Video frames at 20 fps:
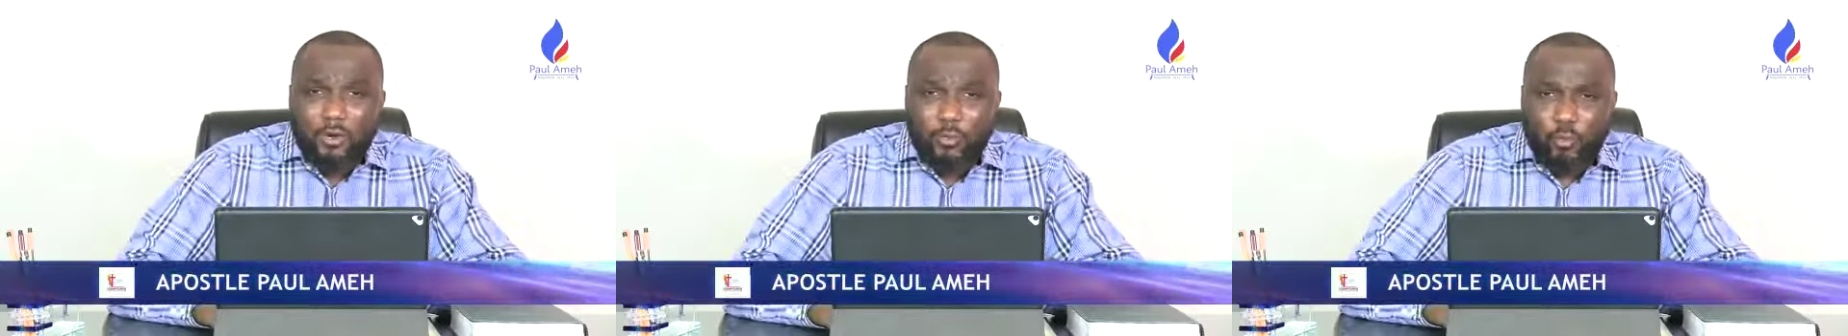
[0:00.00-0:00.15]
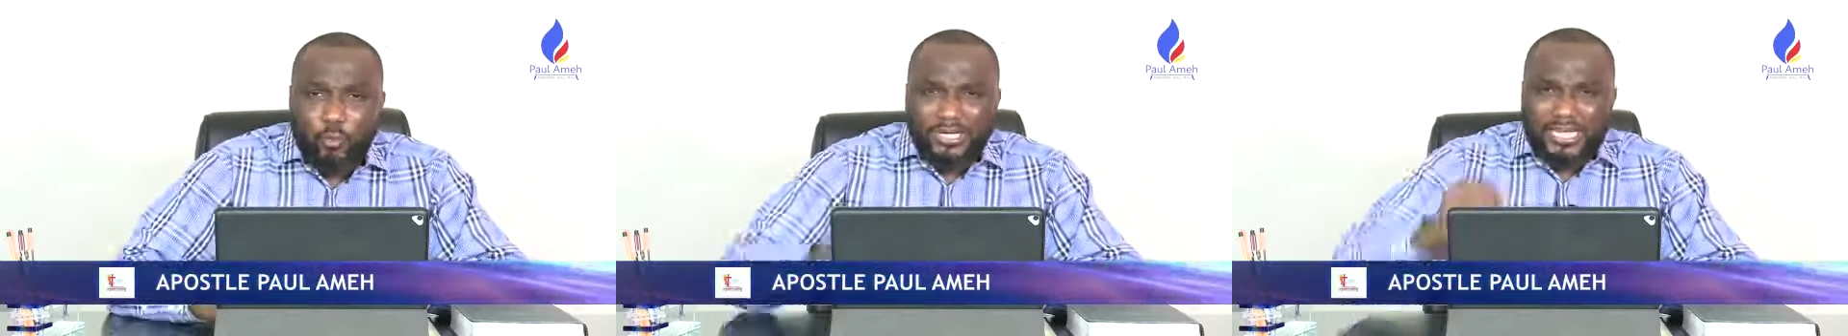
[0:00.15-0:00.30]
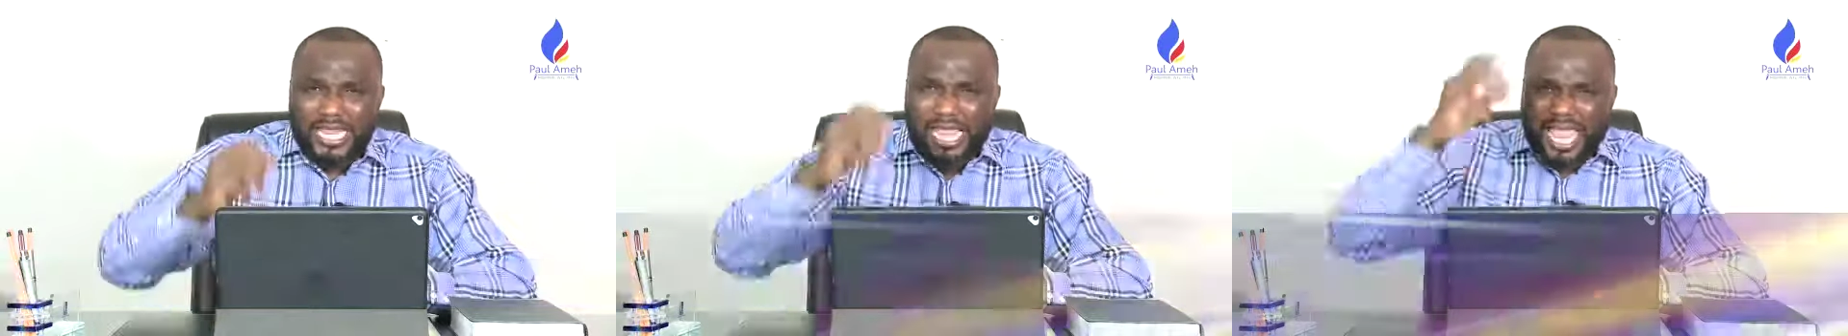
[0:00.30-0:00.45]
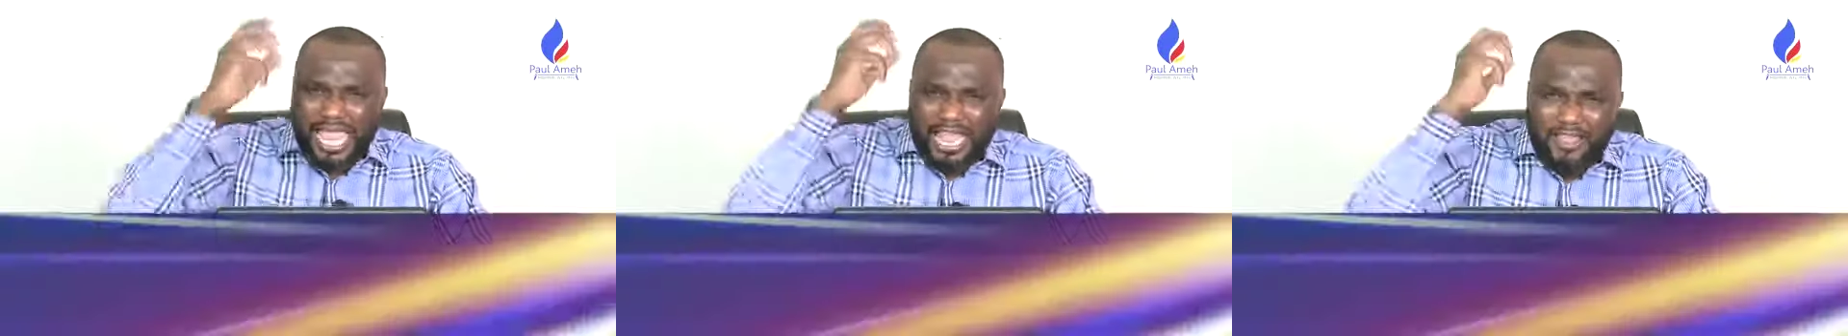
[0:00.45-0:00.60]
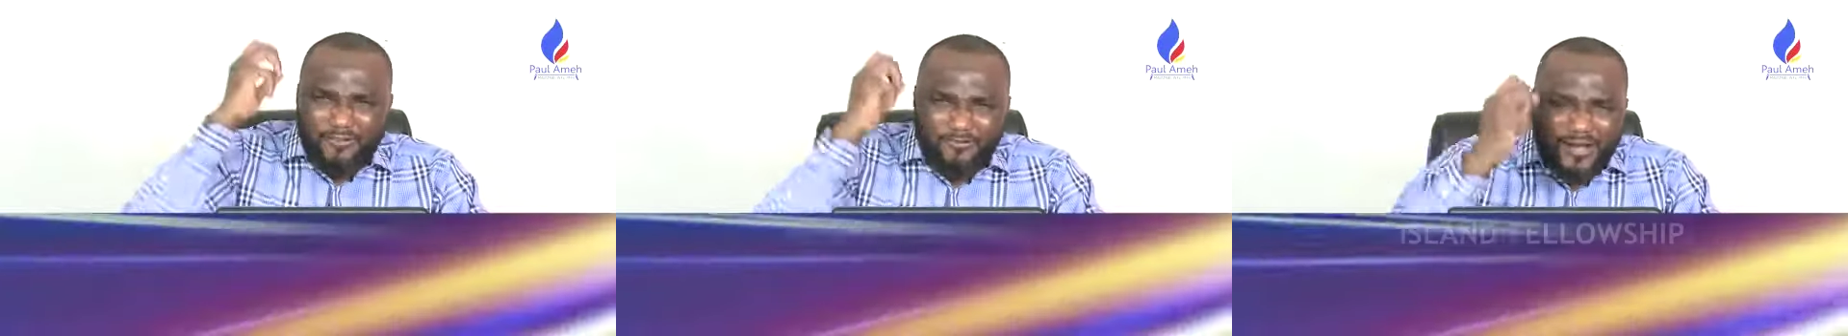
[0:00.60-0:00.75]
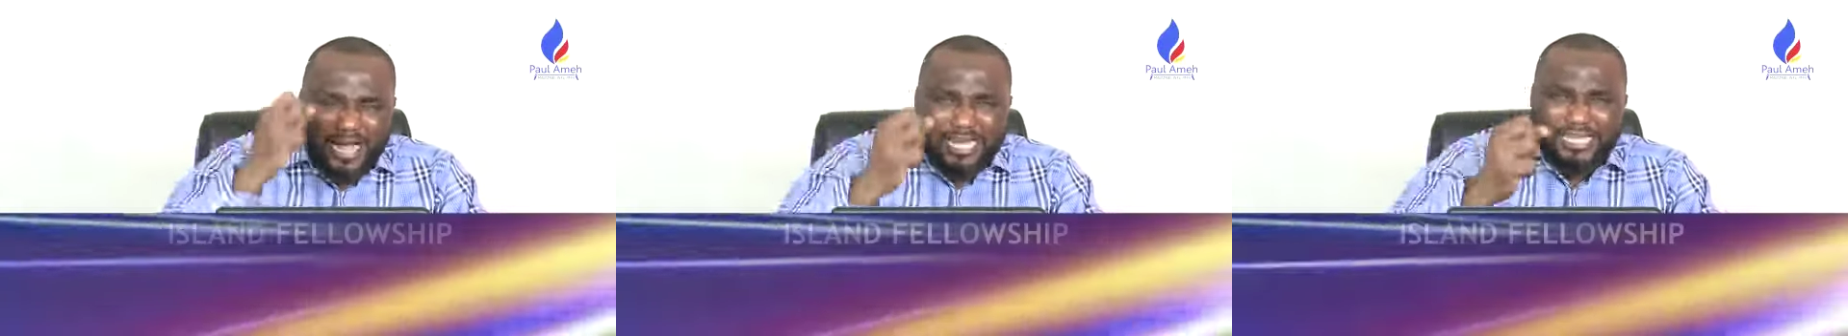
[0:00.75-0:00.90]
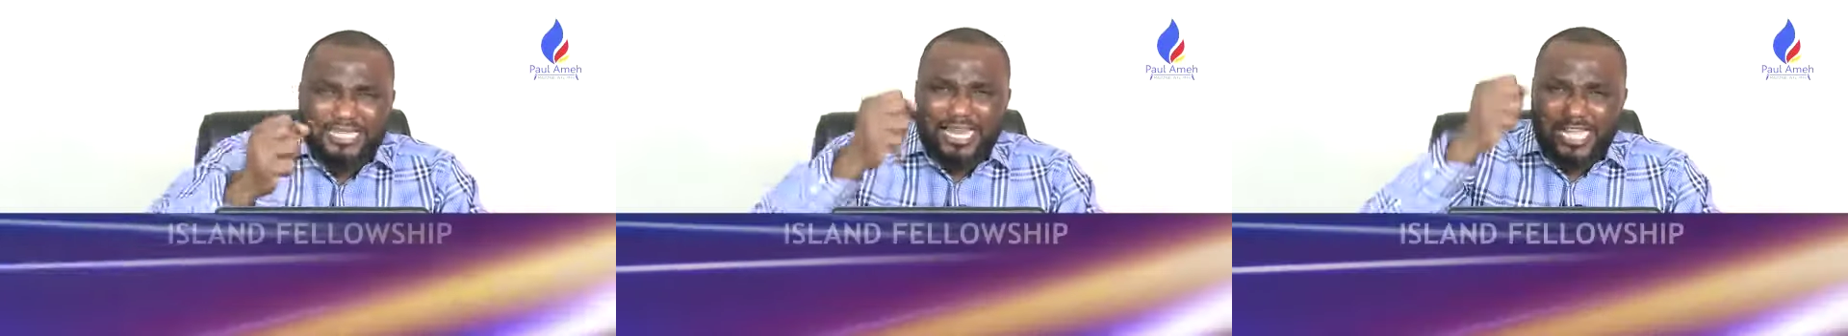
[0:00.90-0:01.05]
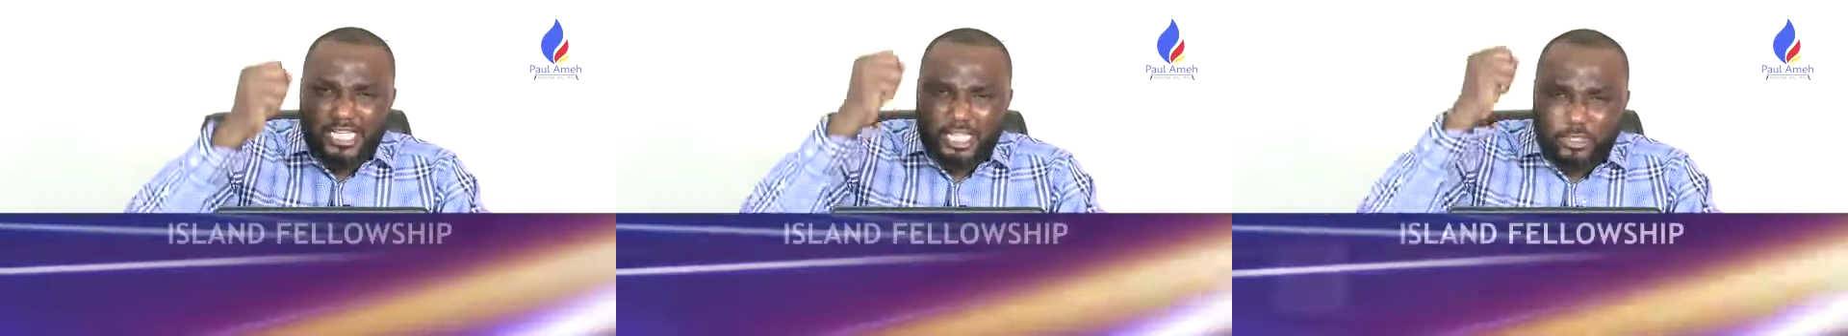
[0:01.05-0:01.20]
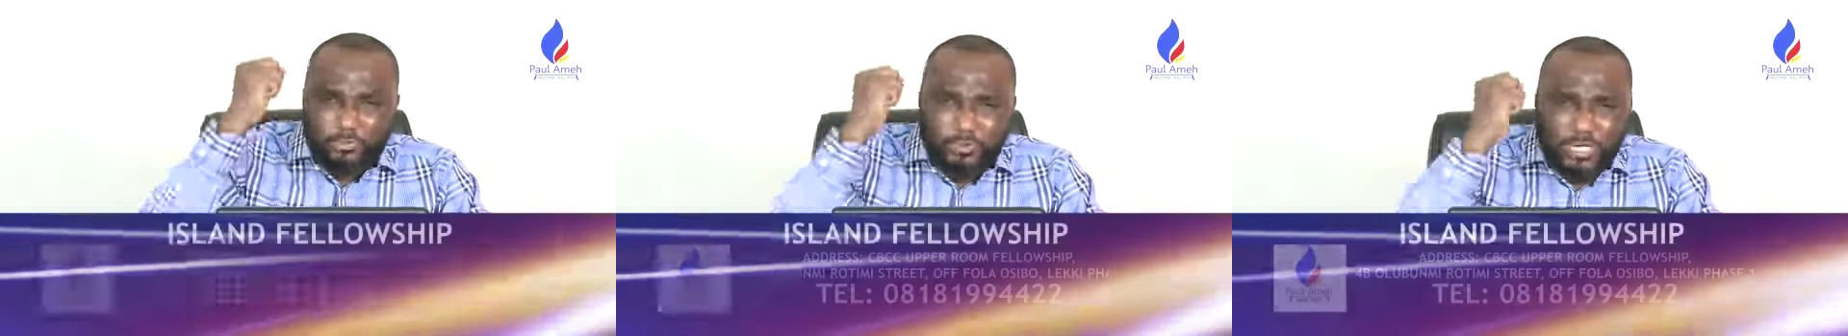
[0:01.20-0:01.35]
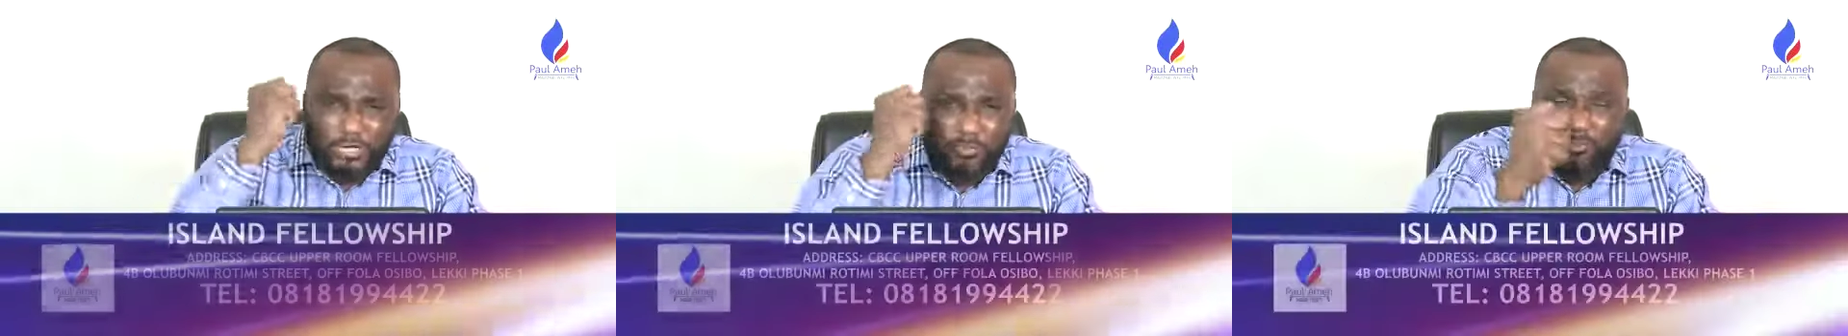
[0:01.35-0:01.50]
Whatever
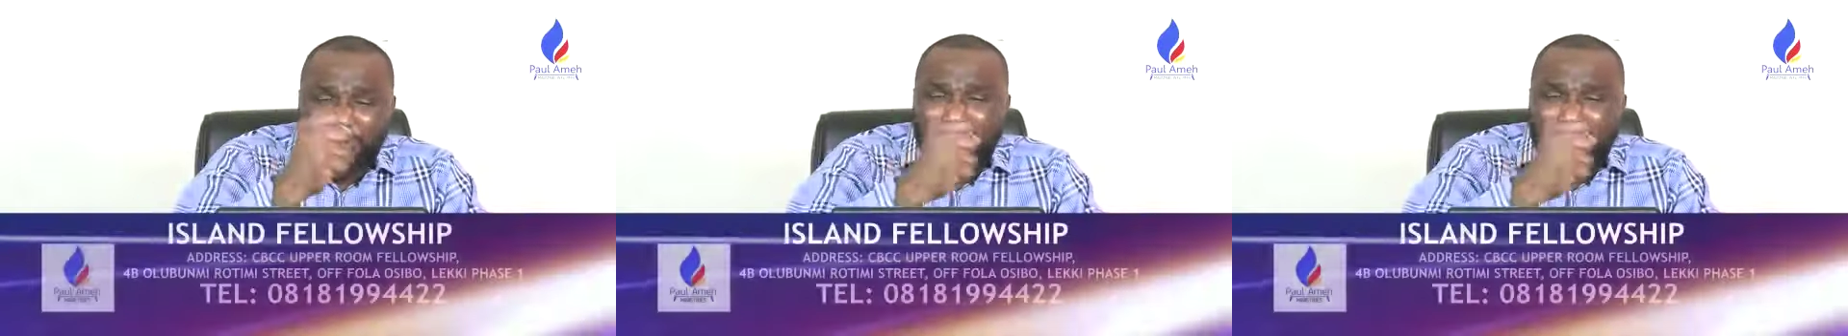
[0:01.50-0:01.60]
desperate